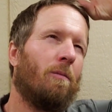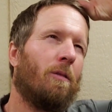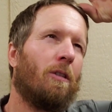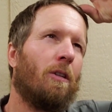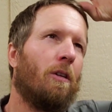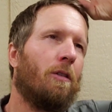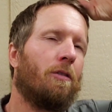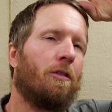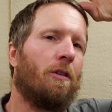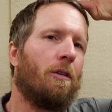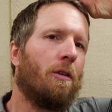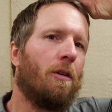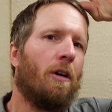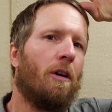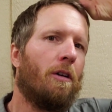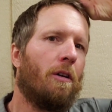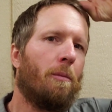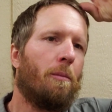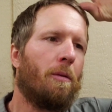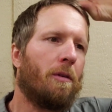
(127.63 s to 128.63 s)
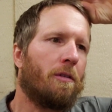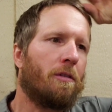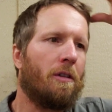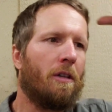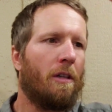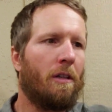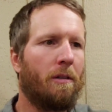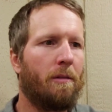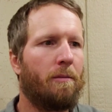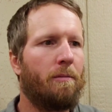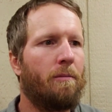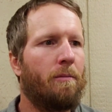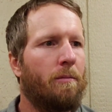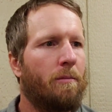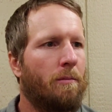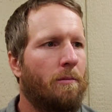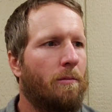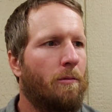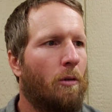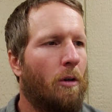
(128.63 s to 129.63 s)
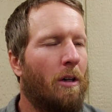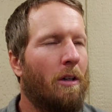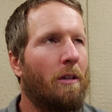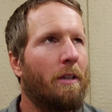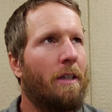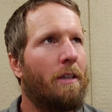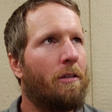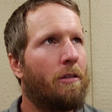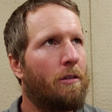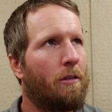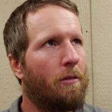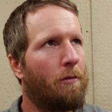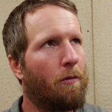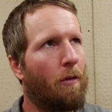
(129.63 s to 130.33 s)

closer to 100%, or at least